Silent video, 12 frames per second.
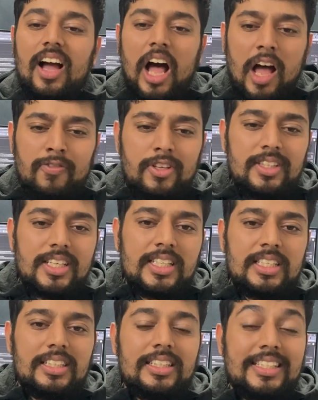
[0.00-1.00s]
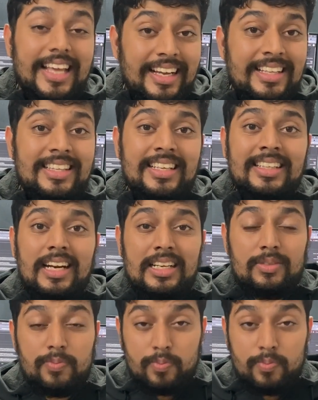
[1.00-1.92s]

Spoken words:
After this, the second thing that is